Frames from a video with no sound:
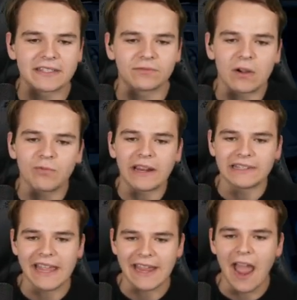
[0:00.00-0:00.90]
like this
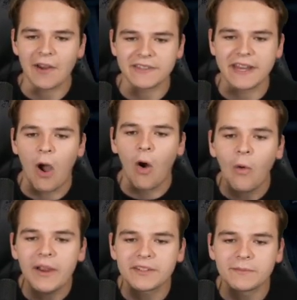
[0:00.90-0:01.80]
runway layout that I
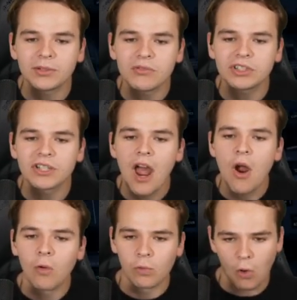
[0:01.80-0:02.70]
always approach
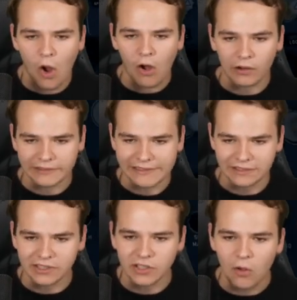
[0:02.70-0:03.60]

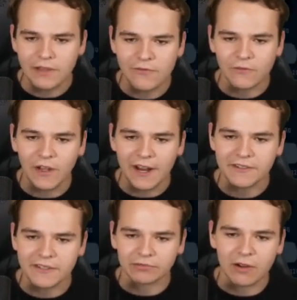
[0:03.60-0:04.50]
wrongly. You can only
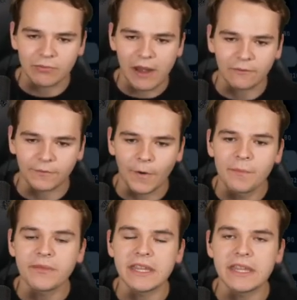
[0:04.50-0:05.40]
fly to this runway
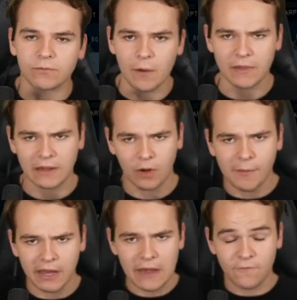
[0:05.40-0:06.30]
from the from like
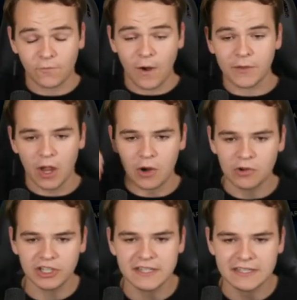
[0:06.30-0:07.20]
coming in from the
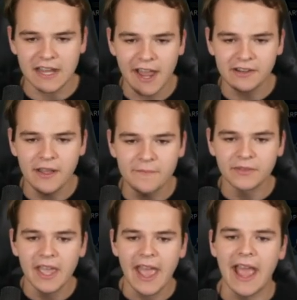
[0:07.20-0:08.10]
ocean side,
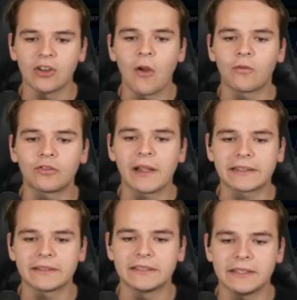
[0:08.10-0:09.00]
and not from
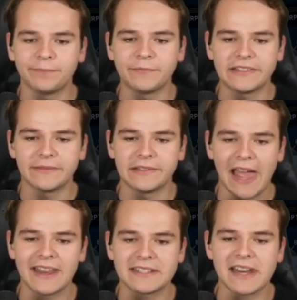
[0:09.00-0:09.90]
like the
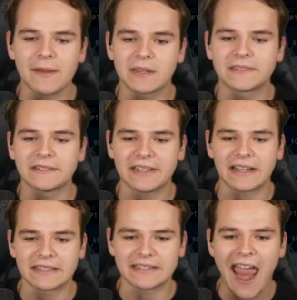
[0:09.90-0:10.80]
land side because there's
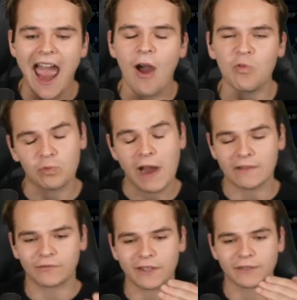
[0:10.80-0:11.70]
like a town
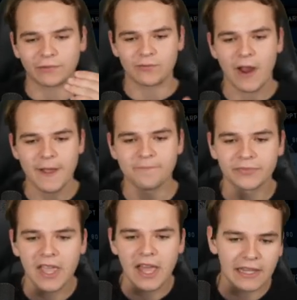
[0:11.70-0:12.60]
right in front of the runway.
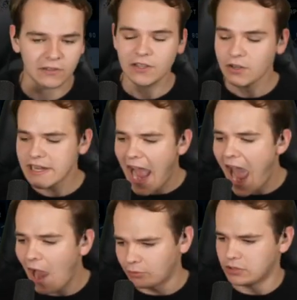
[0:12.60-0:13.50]
Like it's literally a
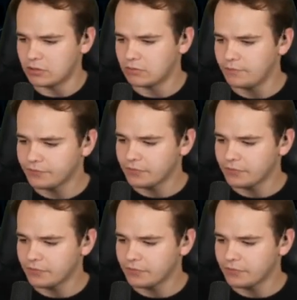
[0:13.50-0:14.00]
house.